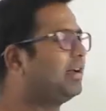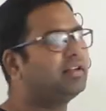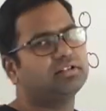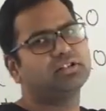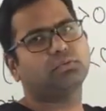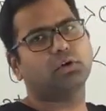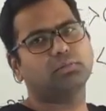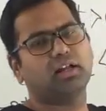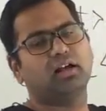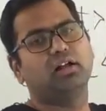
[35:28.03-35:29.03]
by this
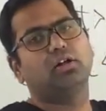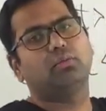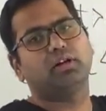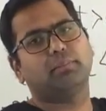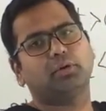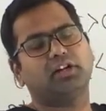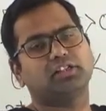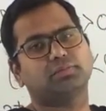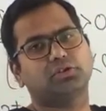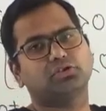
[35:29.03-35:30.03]
formula 1 upon
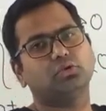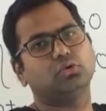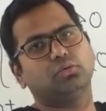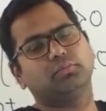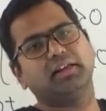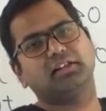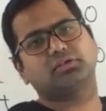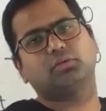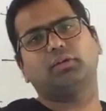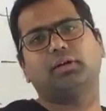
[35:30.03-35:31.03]
s plus 2 minus
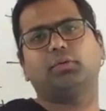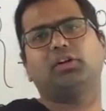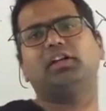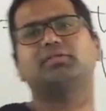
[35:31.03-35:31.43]
1 upon